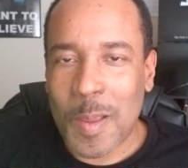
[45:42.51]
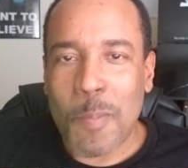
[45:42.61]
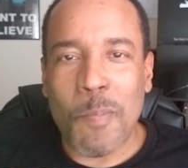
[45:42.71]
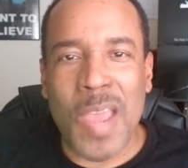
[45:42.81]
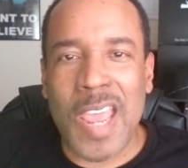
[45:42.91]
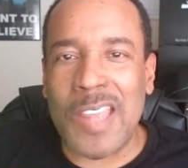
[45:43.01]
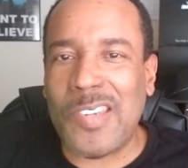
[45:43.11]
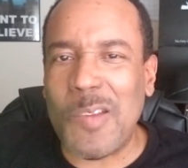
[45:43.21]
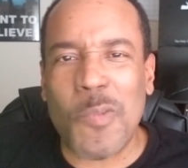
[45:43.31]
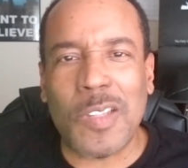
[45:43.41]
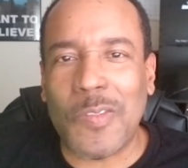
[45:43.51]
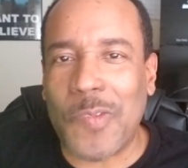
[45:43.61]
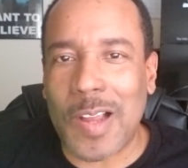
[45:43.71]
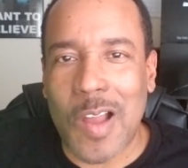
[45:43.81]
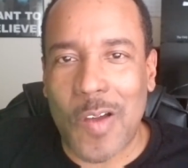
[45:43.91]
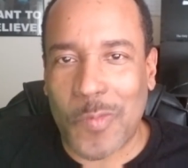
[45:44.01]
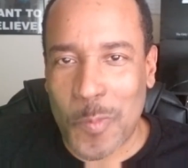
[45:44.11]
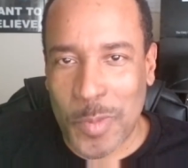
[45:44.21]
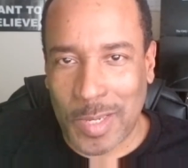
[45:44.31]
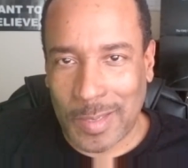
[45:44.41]
Man, she went the fuck off
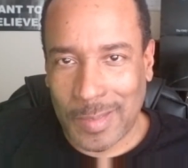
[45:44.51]
on me.